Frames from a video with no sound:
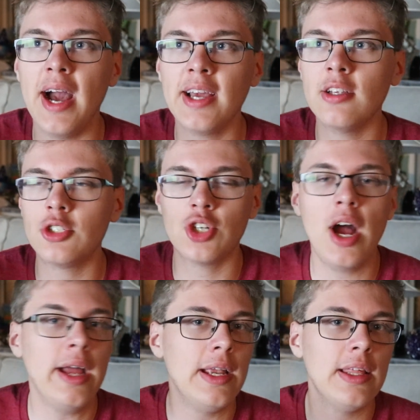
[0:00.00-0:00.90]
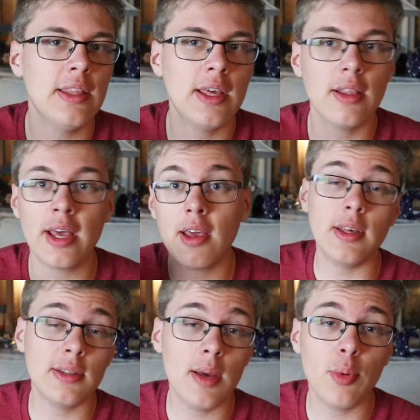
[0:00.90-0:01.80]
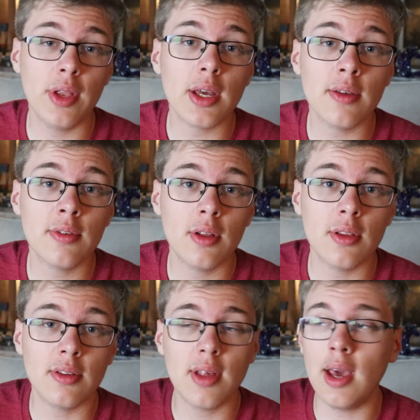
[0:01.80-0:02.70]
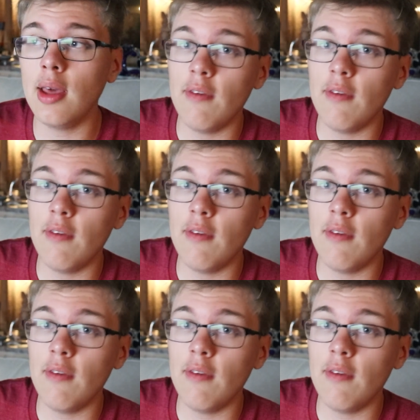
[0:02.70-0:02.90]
I could try anything, like the example that it gives on the site.